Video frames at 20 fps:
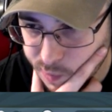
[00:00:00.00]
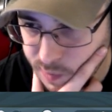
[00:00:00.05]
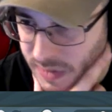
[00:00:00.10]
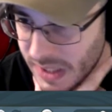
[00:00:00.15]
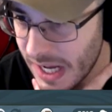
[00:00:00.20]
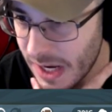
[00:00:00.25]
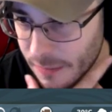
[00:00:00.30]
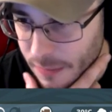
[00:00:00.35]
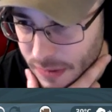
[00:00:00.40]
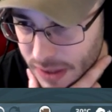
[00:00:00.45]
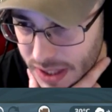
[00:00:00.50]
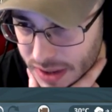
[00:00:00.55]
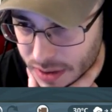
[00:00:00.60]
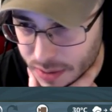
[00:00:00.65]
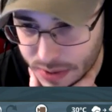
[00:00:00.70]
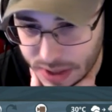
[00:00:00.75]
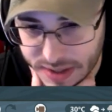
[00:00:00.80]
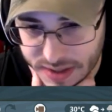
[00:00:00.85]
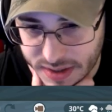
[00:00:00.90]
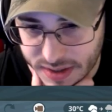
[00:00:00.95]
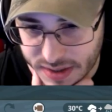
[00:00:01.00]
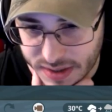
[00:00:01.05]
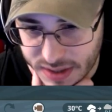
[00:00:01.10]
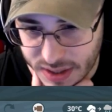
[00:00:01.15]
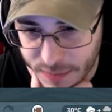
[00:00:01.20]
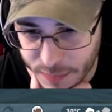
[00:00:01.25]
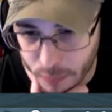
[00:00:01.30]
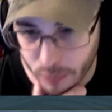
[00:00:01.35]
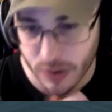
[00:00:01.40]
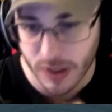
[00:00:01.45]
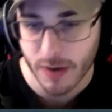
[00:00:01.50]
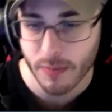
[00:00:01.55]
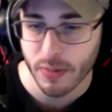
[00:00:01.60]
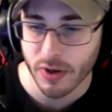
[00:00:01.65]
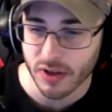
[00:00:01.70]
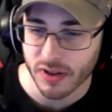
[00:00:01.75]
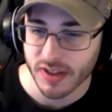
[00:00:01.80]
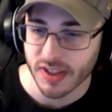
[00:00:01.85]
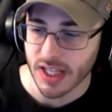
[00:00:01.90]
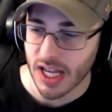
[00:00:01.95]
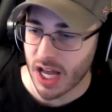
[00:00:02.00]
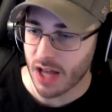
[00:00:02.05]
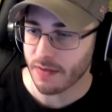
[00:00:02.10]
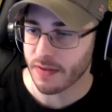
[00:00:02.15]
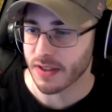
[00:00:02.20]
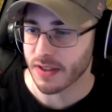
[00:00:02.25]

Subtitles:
Yeah, forget the rest of this stuff. If we get bigger staff